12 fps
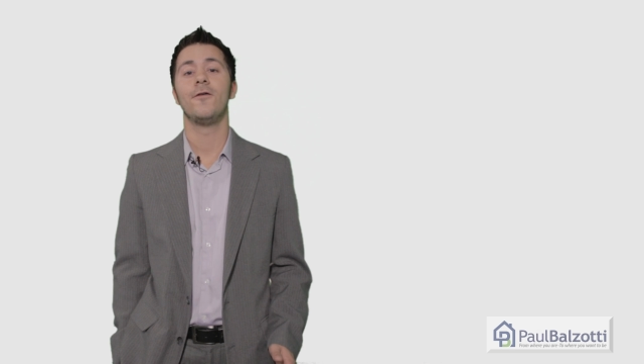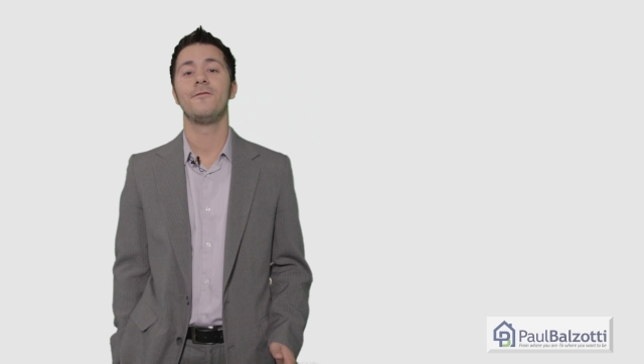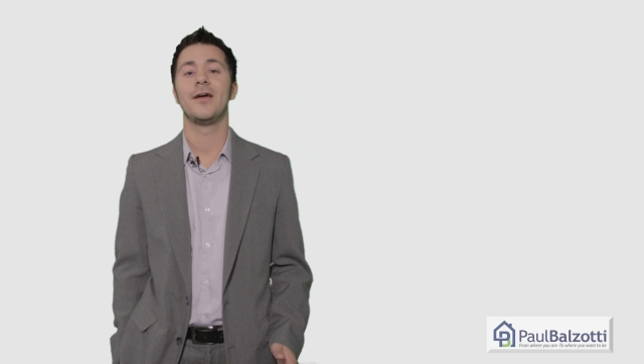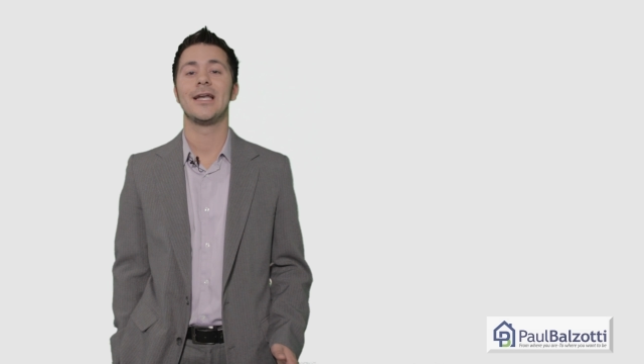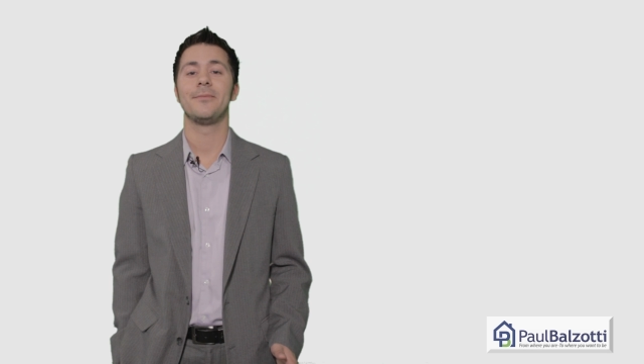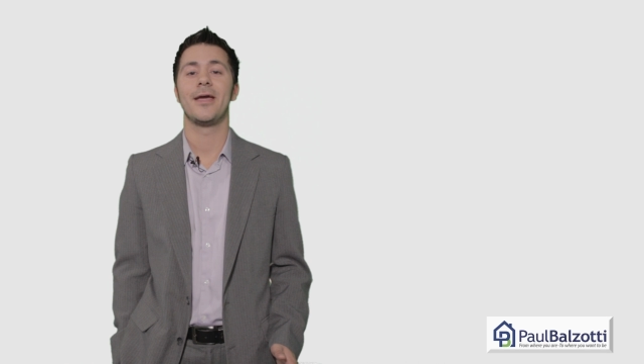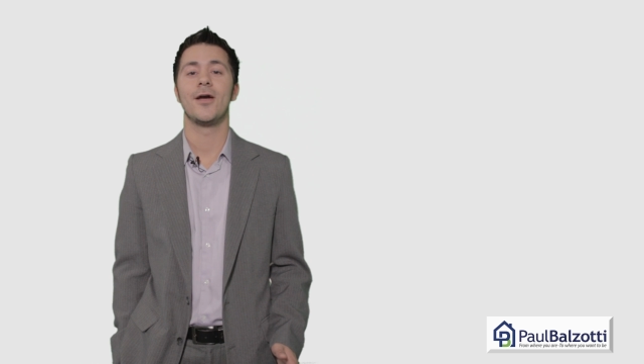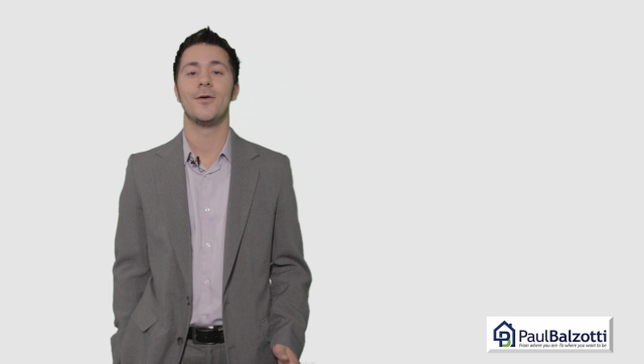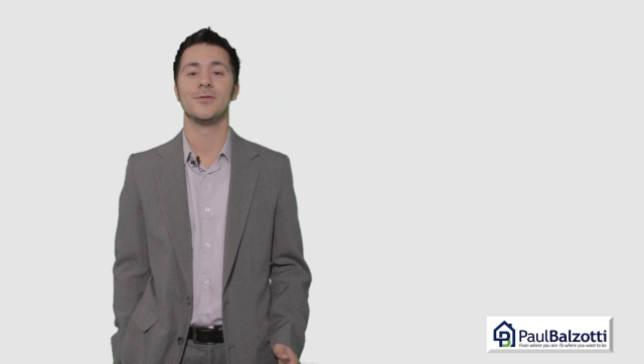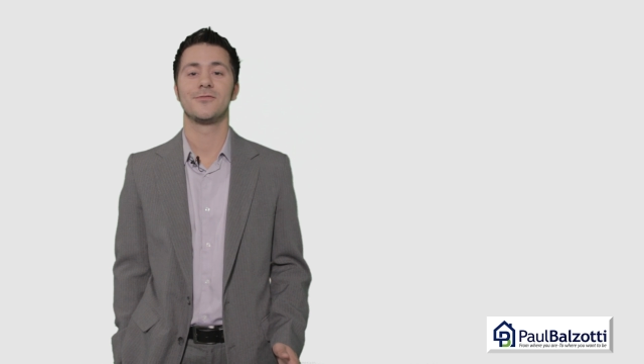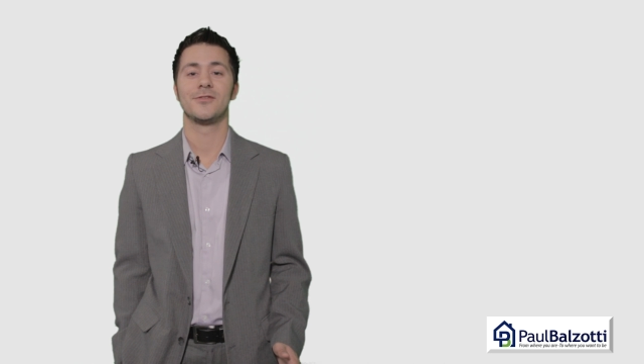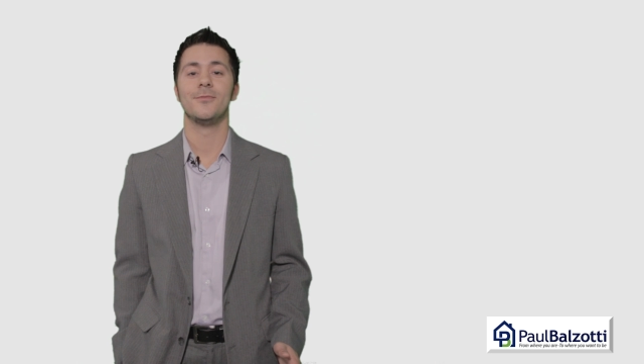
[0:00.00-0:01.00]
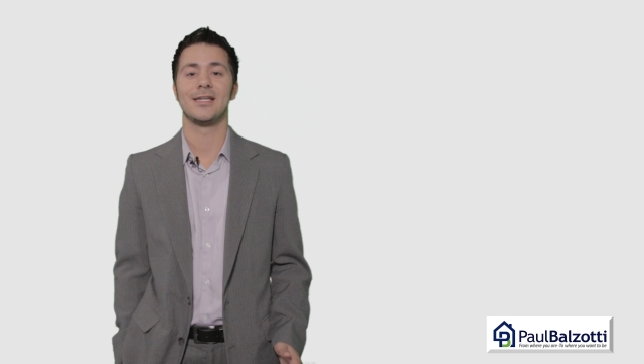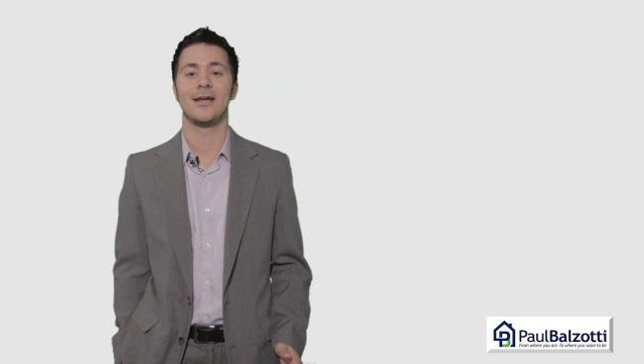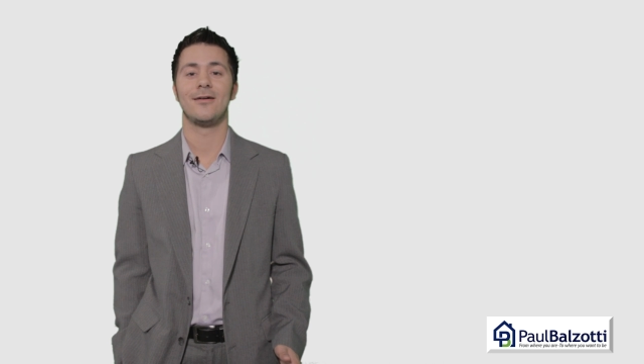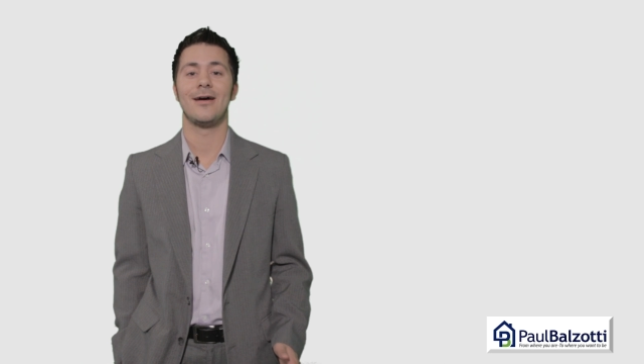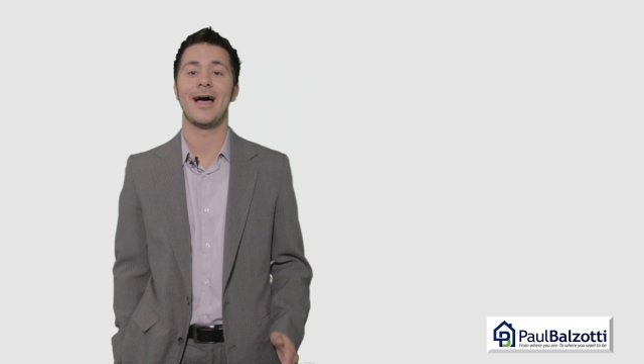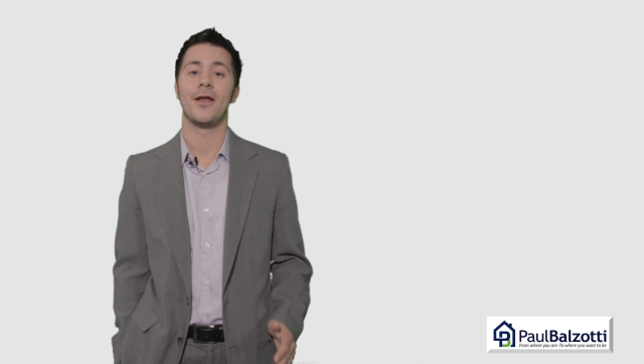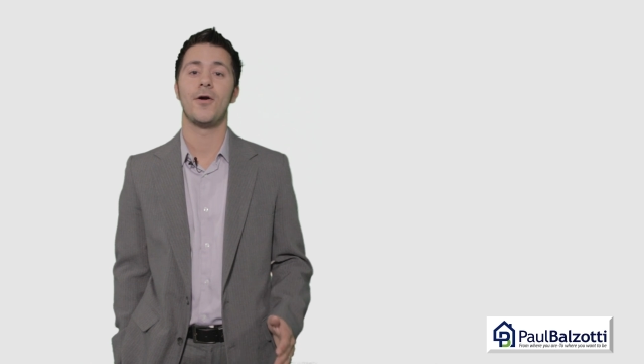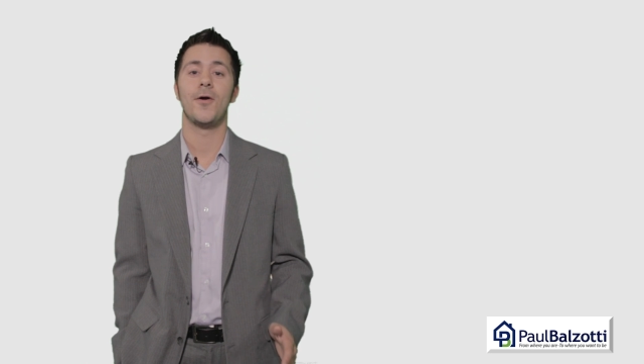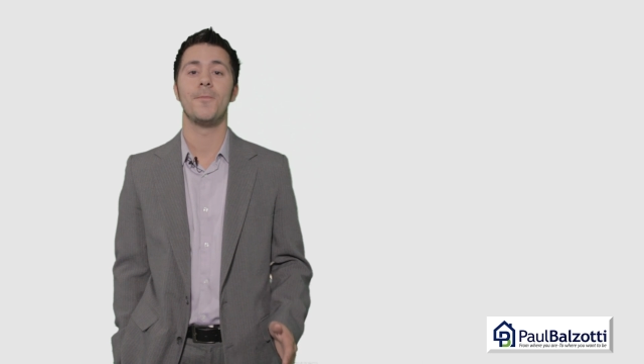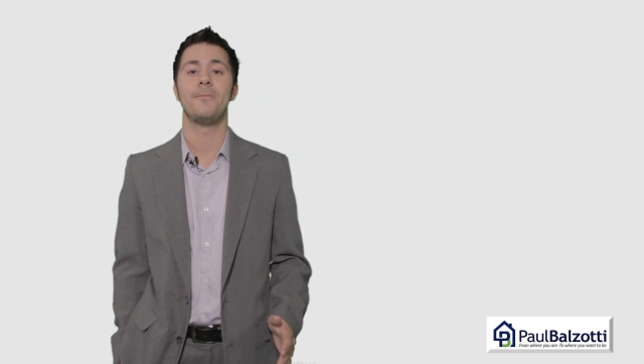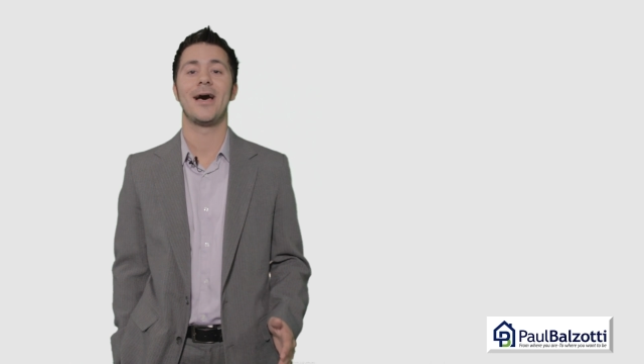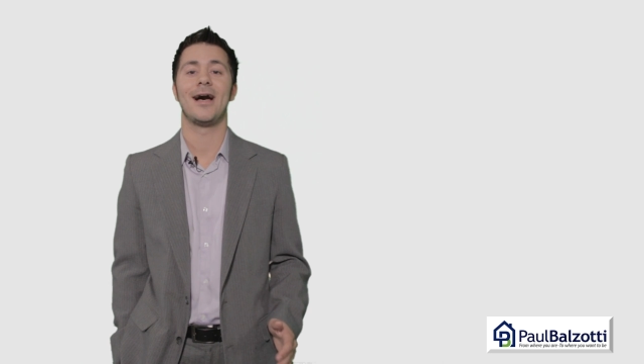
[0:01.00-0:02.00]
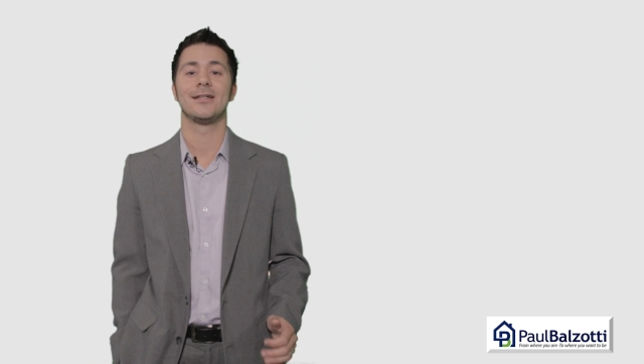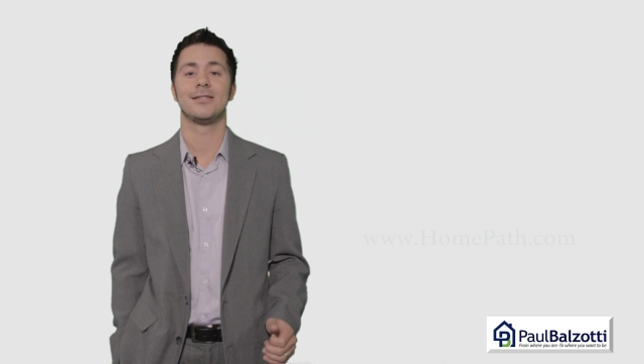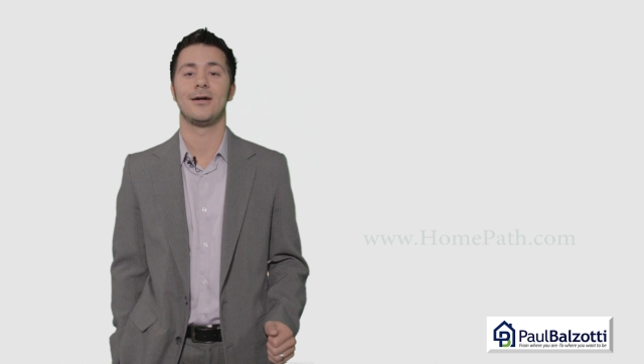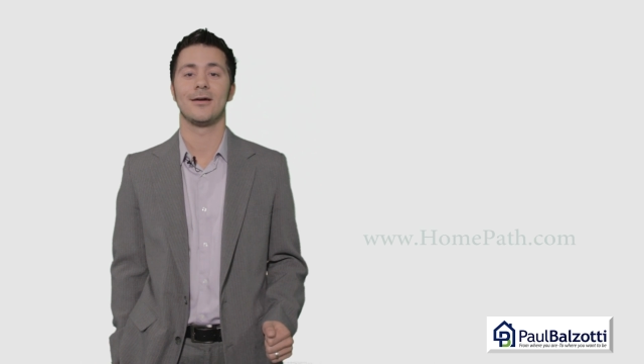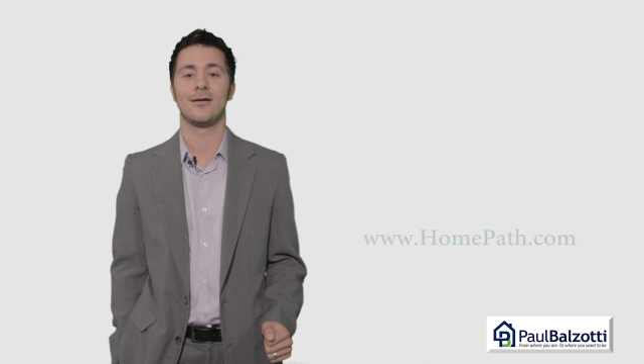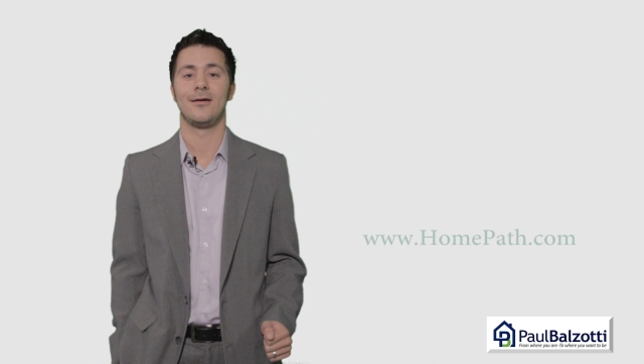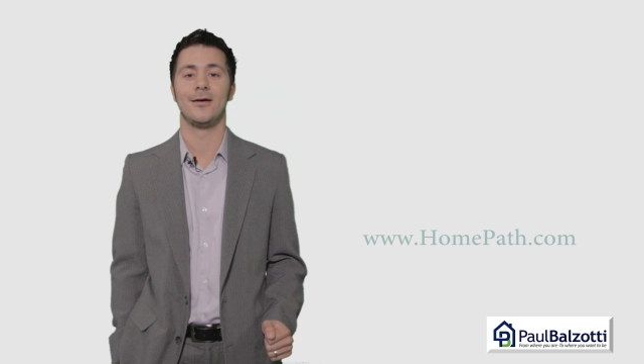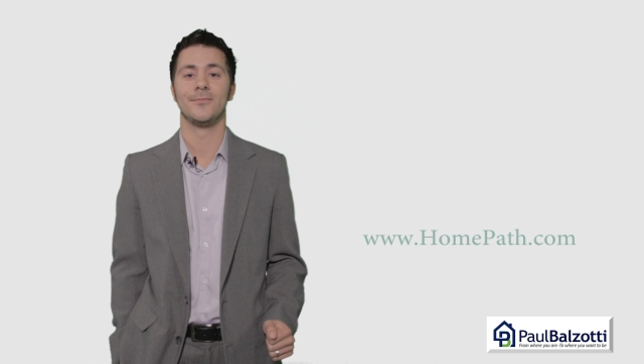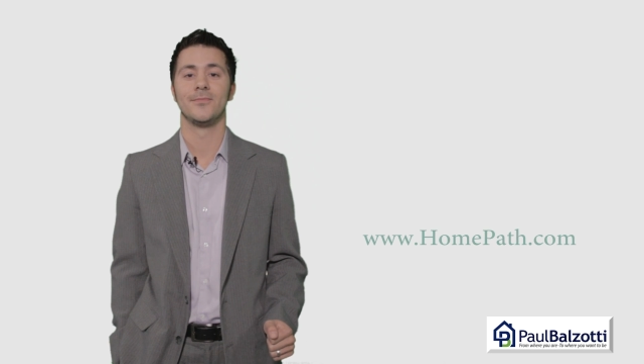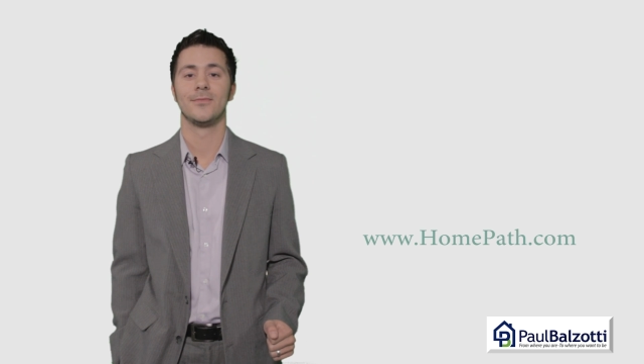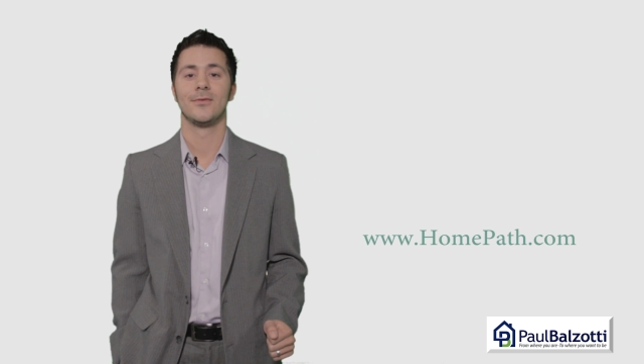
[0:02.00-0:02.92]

Fannie Mae homes for sale at HomePath.com.